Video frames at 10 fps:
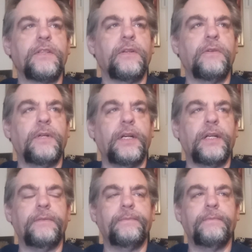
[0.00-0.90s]

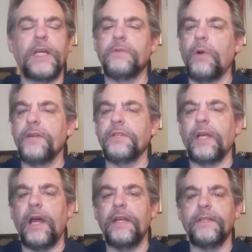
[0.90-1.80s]
So thanks for watching,
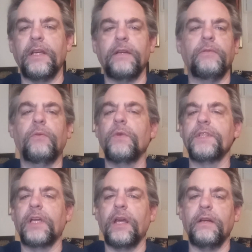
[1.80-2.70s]
guys, and
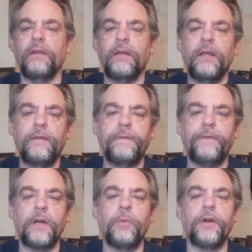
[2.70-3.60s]
once again,
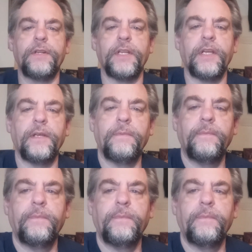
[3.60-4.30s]
fuck Booker T.